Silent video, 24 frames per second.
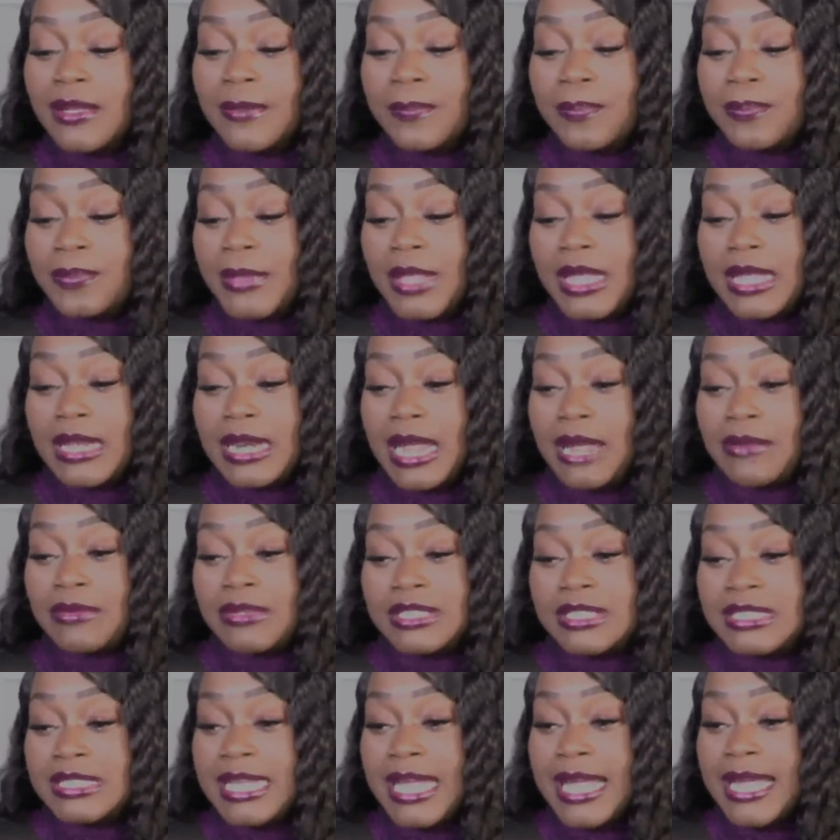And I was
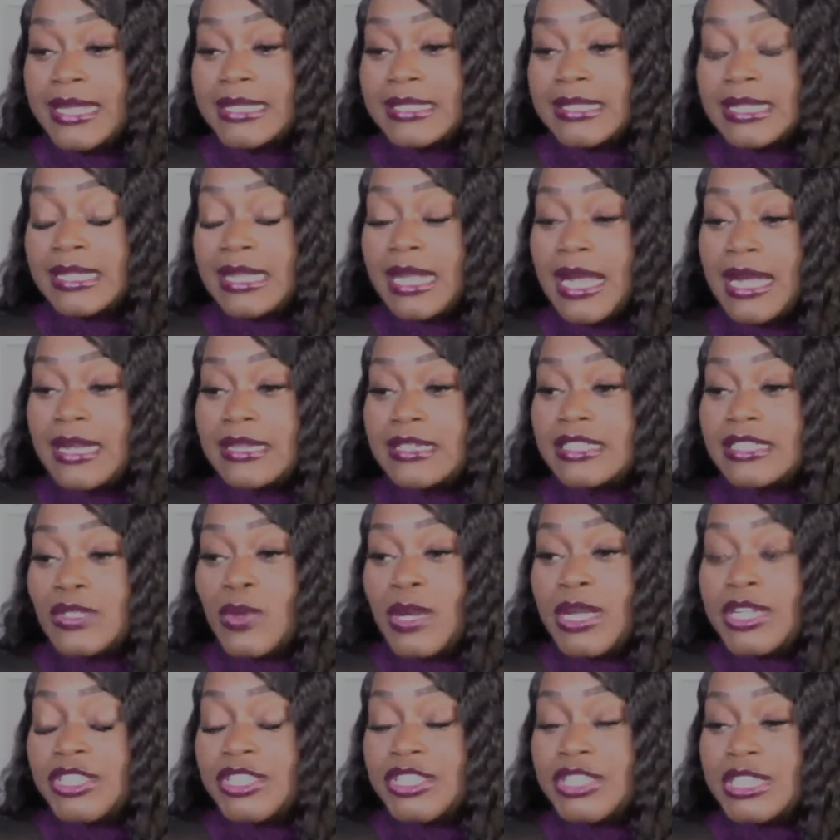just asking honest
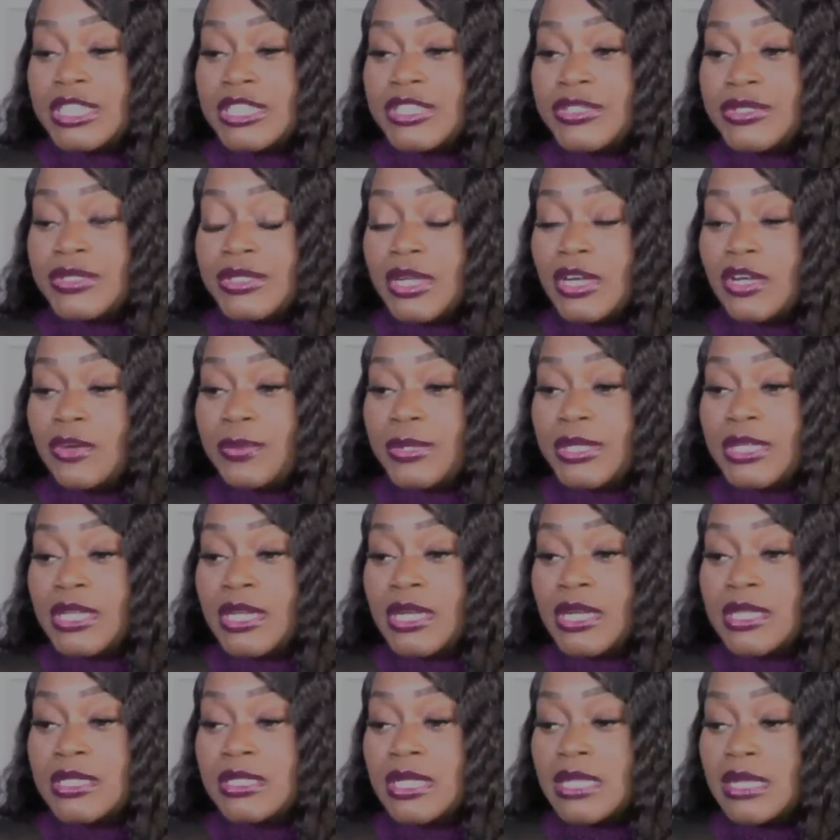questions, you know,
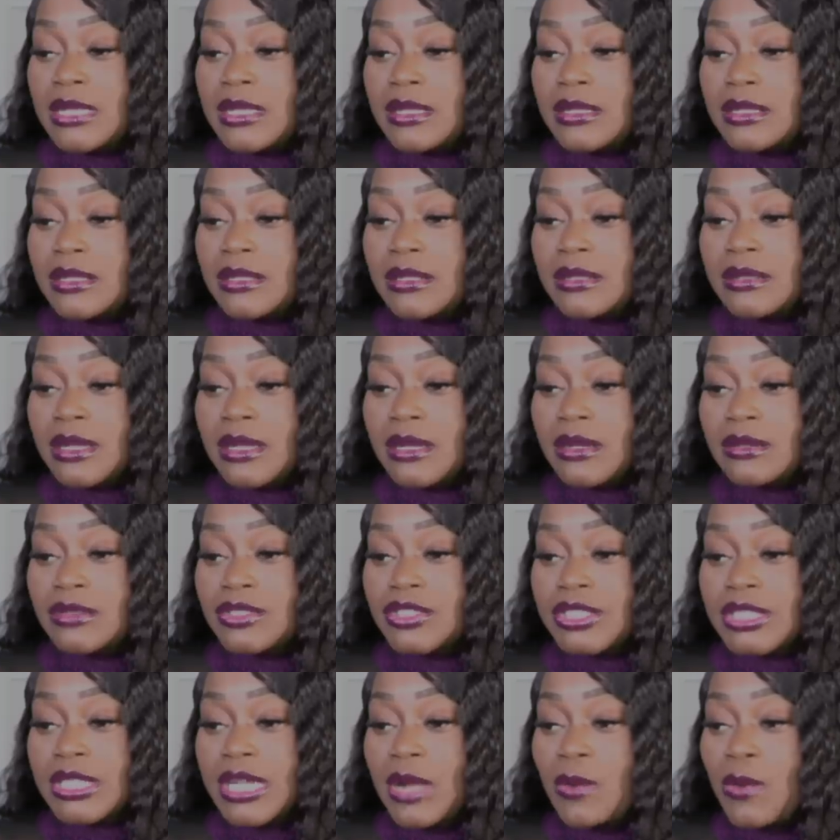because, you know,
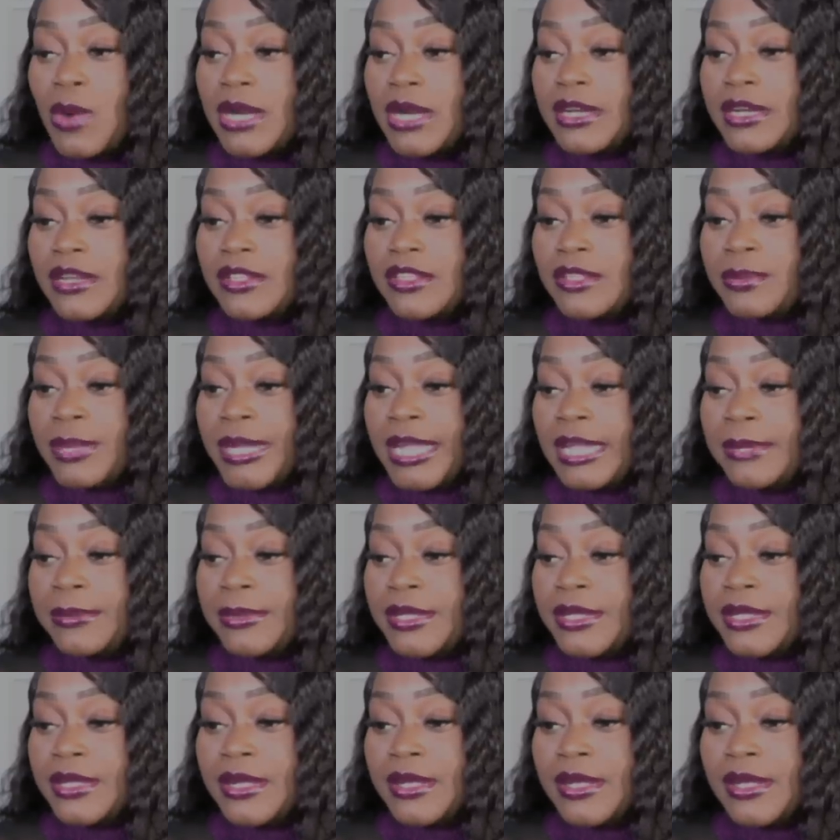shit, I want another
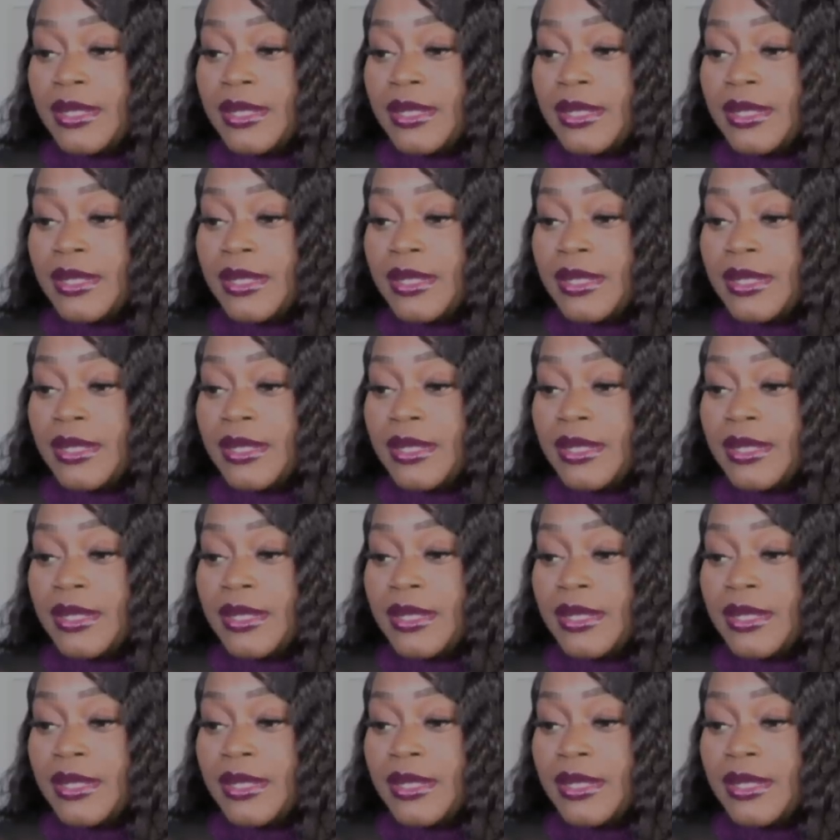baby.